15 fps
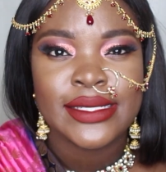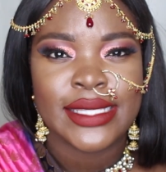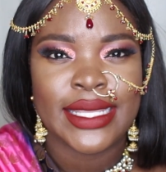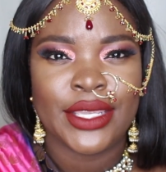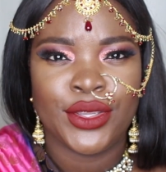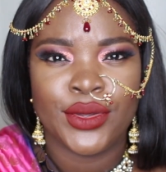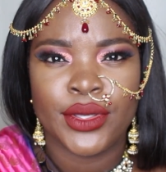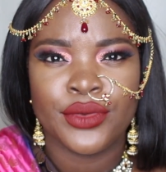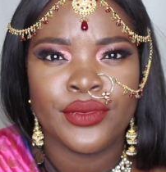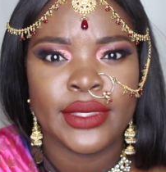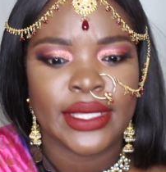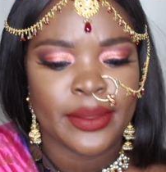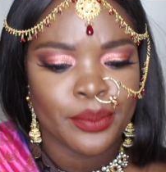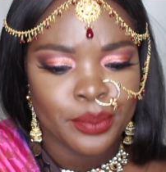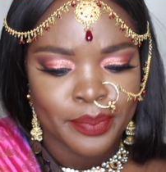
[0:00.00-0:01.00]
so that you can
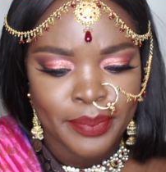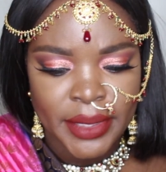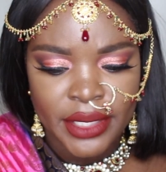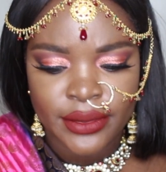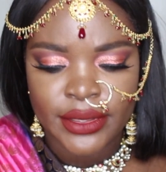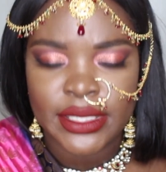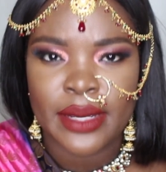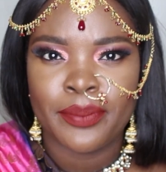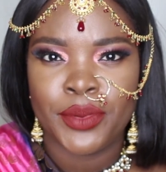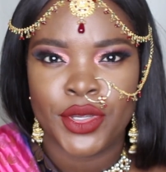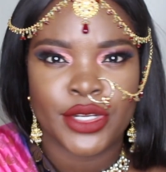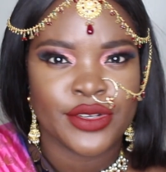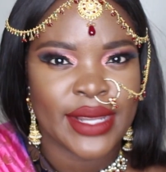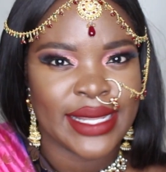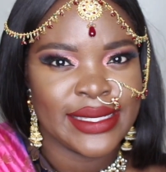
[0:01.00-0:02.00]
really build up
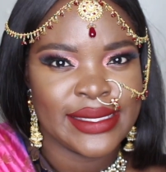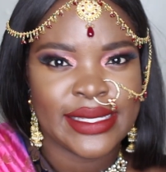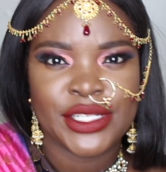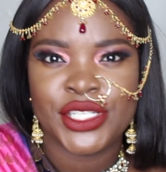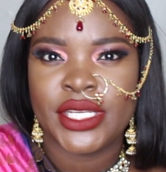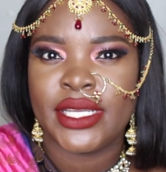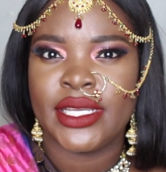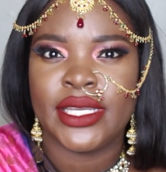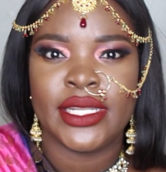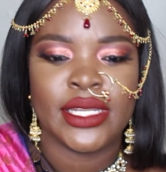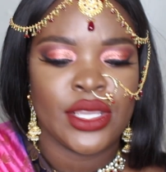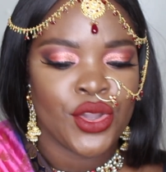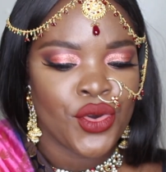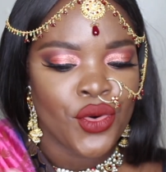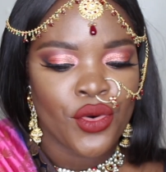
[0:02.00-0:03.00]
your
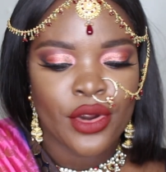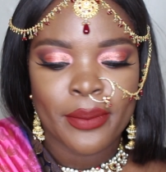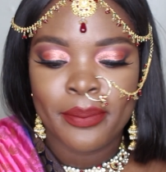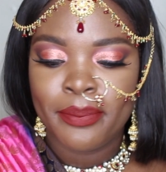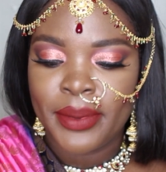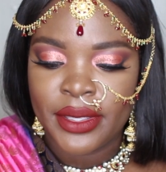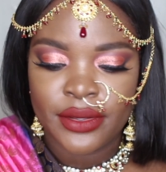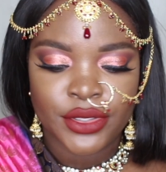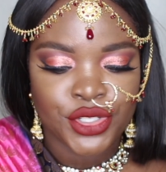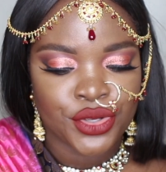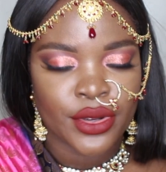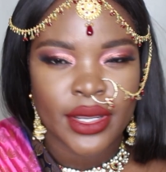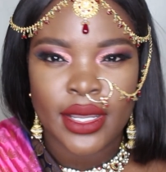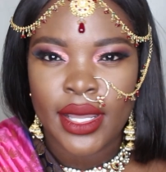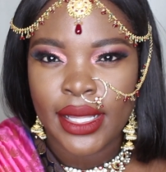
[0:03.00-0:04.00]
transition or build
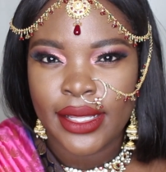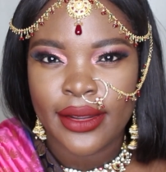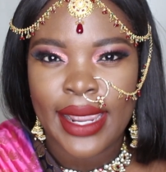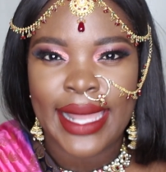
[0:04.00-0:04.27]
your color.